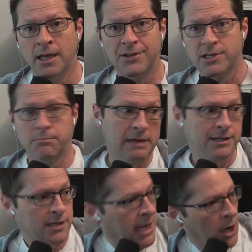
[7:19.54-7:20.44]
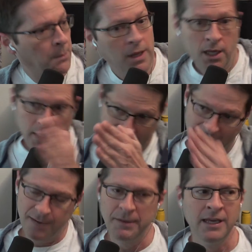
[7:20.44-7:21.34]
Is it meant to help
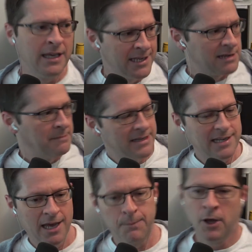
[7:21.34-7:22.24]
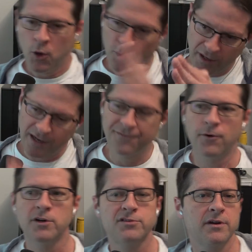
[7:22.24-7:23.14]
guide me? Is it meant to help
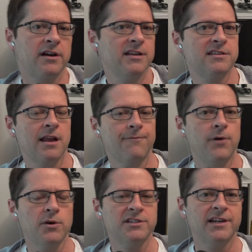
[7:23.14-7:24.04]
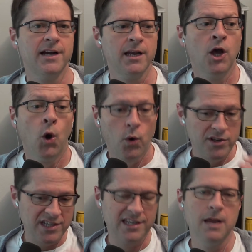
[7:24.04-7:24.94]
reinforce what it is that I'm focusing on? Or
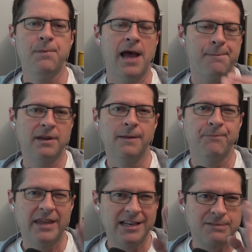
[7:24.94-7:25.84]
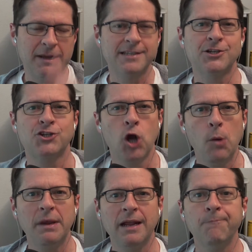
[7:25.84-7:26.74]
does it keep happening and it's meant to
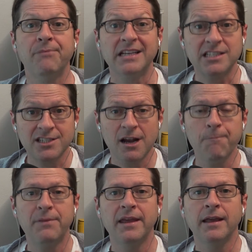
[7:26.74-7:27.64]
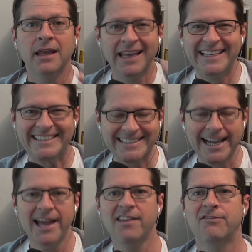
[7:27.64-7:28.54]
show me that something
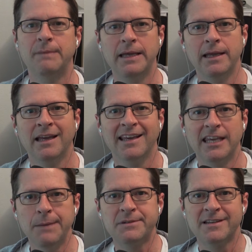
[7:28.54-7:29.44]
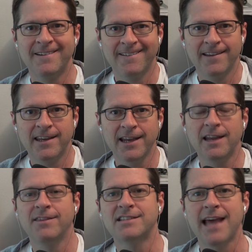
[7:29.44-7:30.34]
inside of me keeps
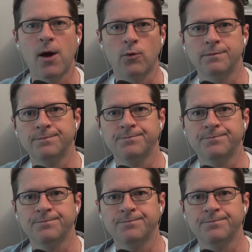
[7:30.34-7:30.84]
kicking this out?